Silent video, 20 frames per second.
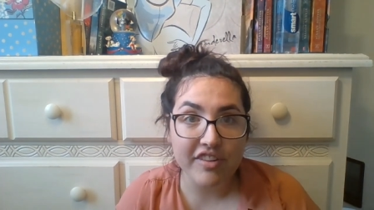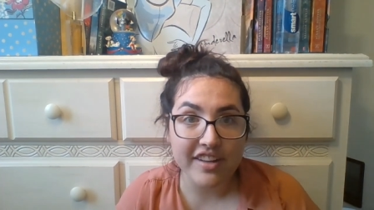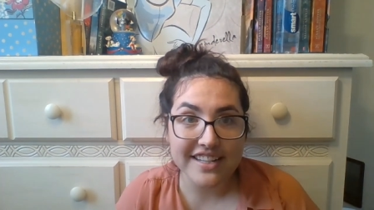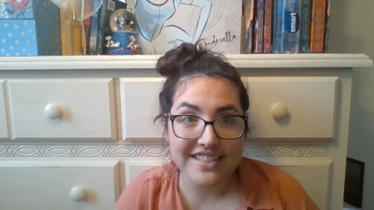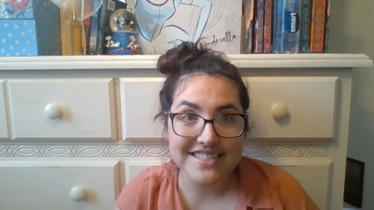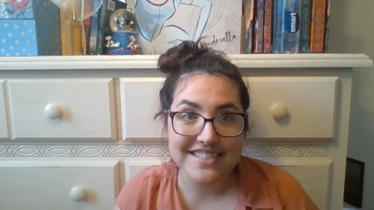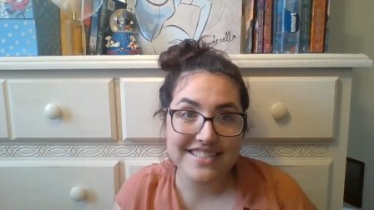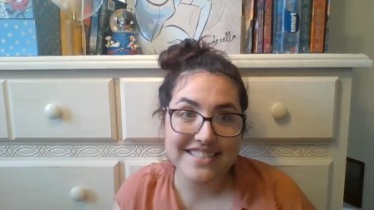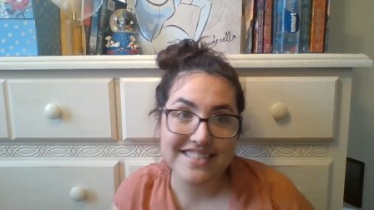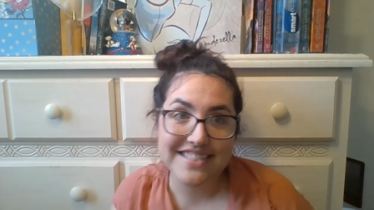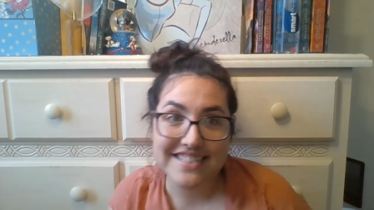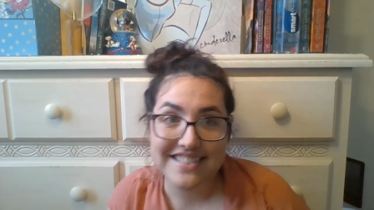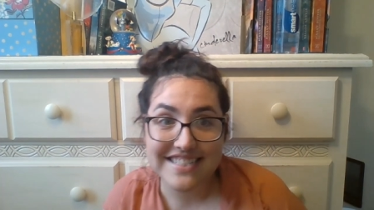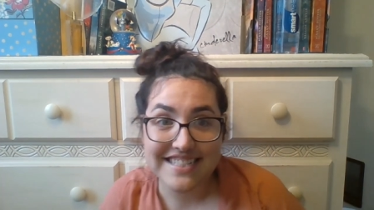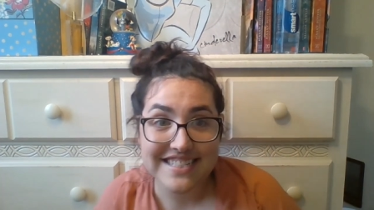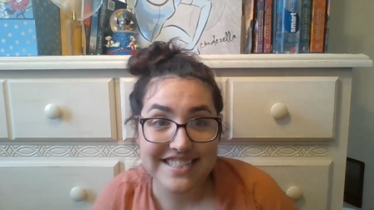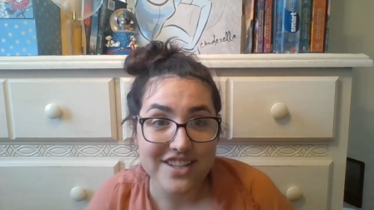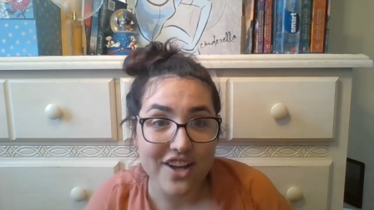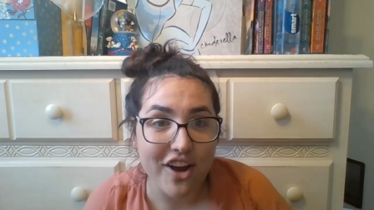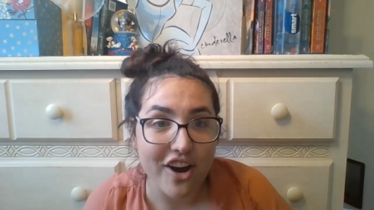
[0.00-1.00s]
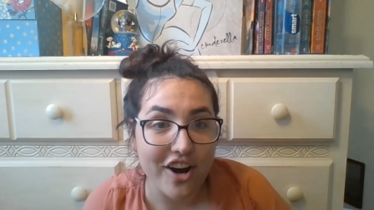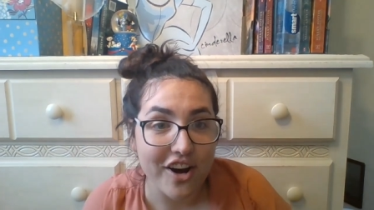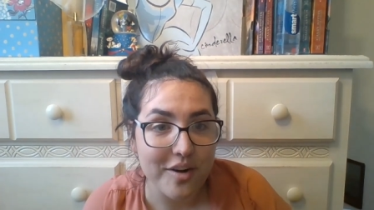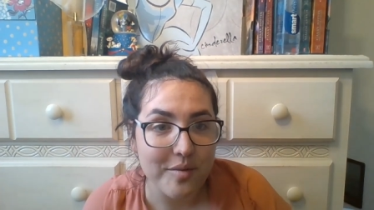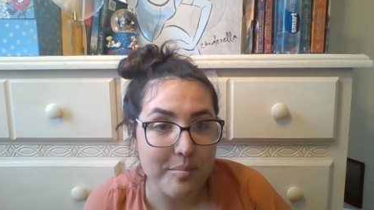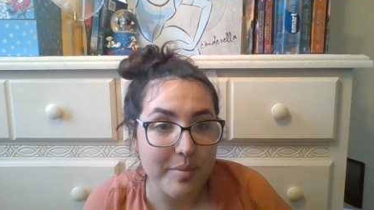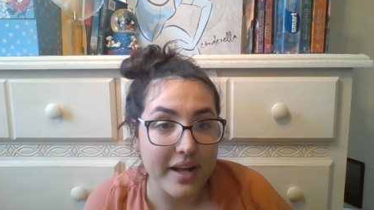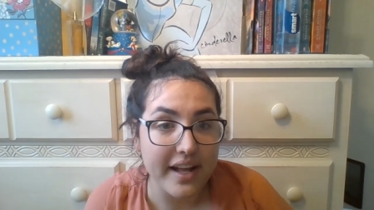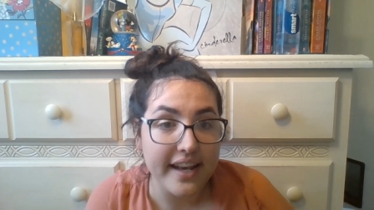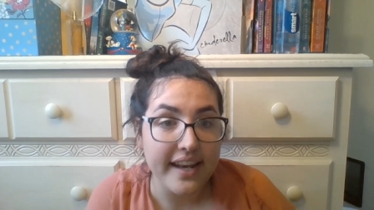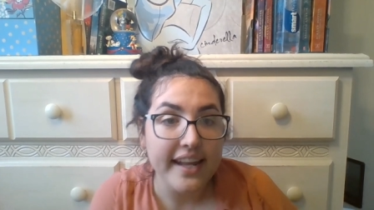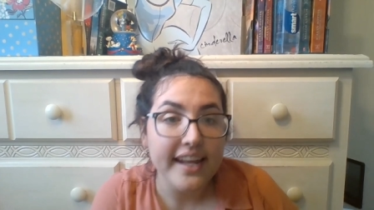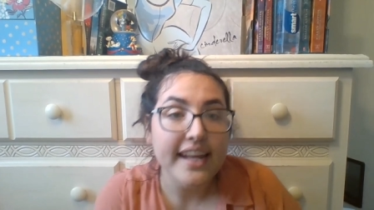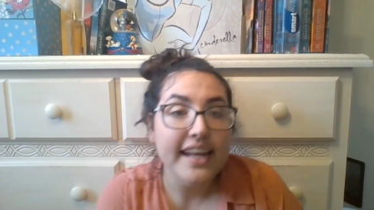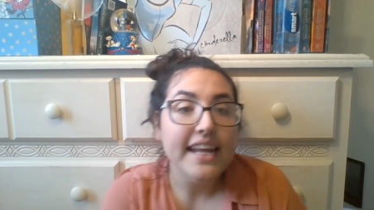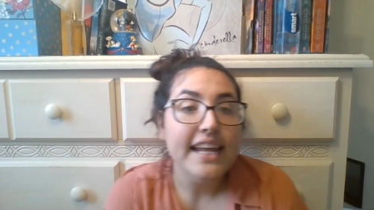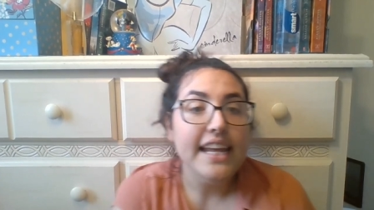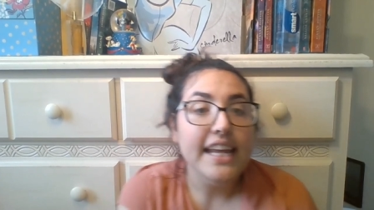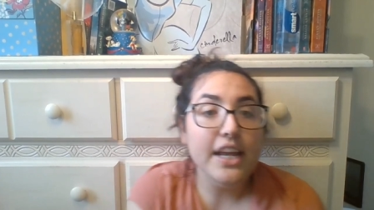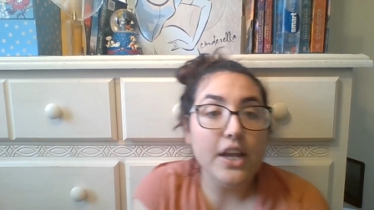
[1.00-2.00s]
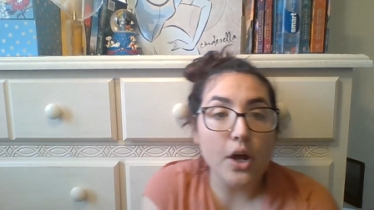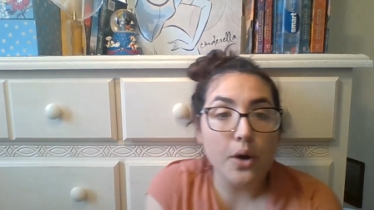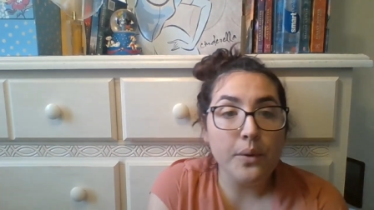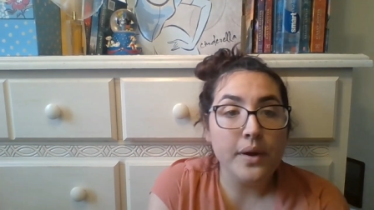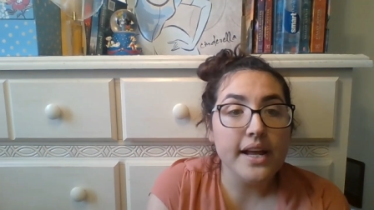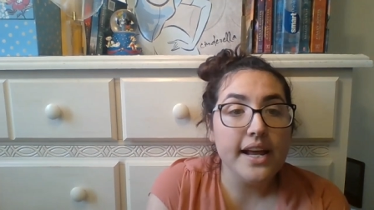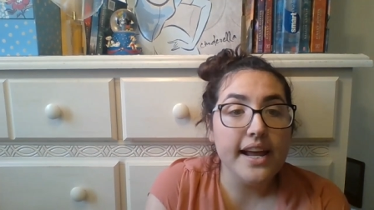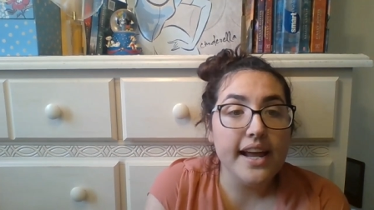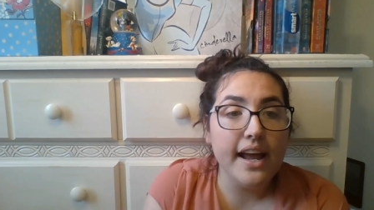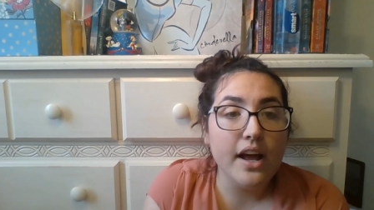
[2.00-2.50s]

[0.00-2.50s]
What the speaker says: It's hard, but you know,